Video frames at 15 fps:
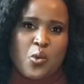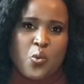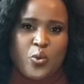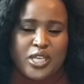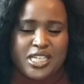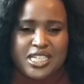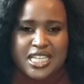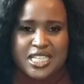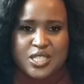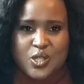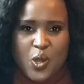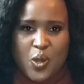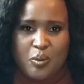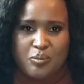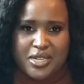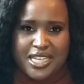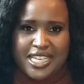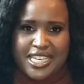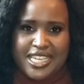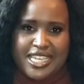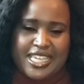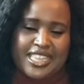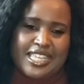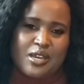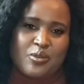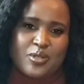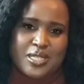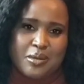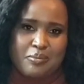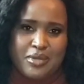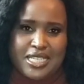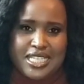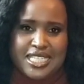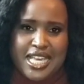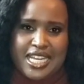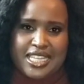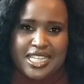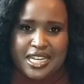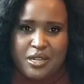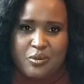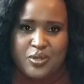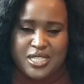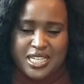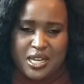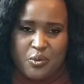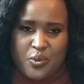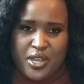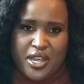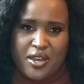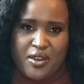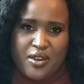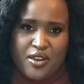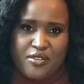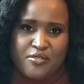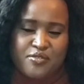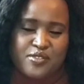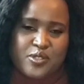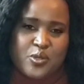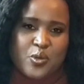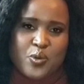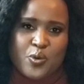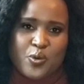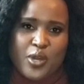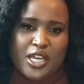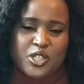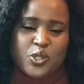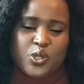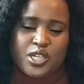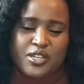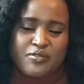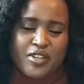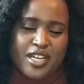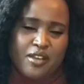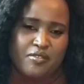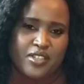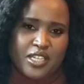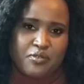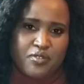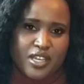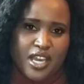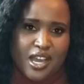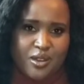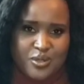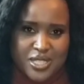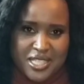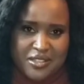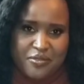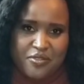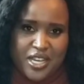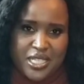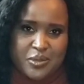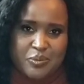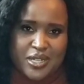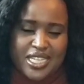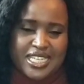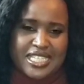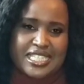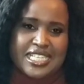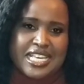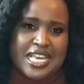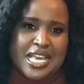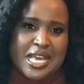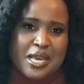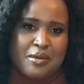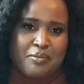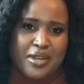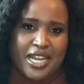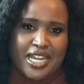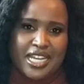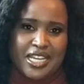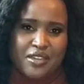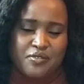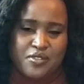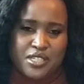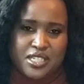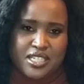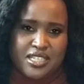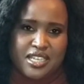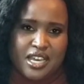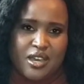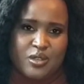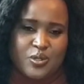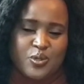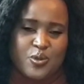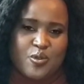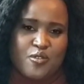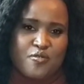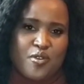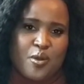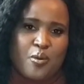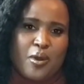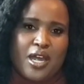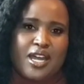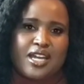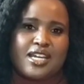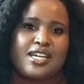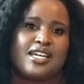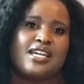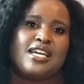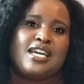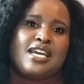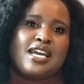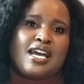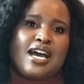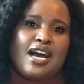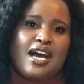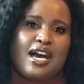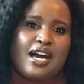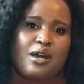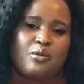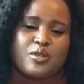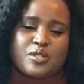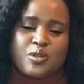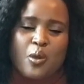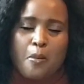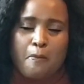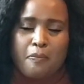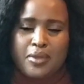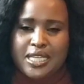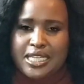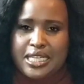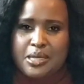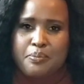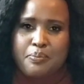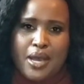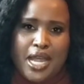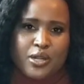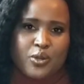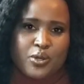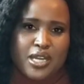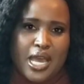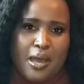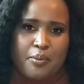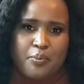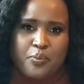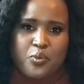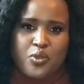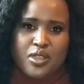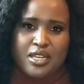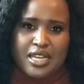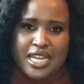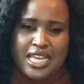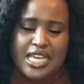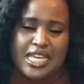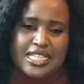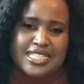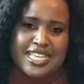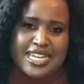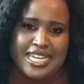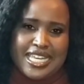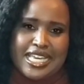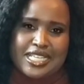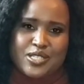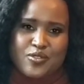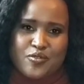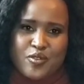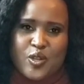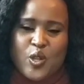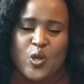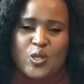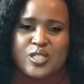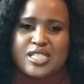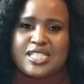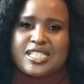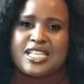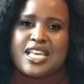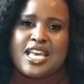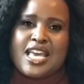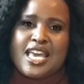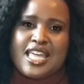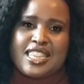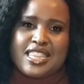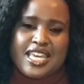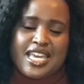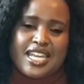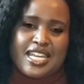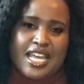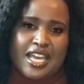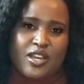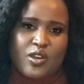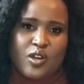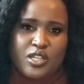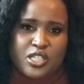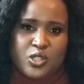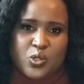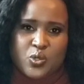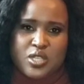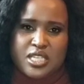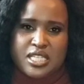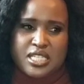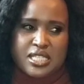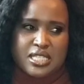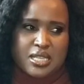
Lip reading: winter storm day. There was a blizzard that I wasn't aware of, so I shouldn't even have left the house in the first place. But I left the house to go for work. I was completely bundled up with layers and layers of clothes, and then I got into this